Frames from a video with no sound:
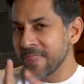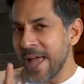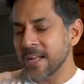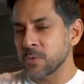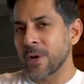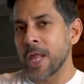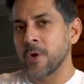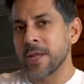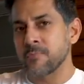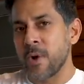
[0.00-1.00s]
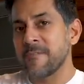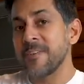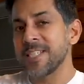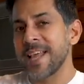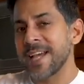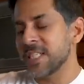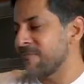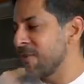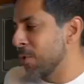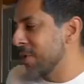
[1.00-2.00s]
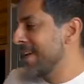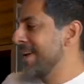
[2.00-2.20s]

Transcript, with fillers: That's when I look at breakfast as fuel.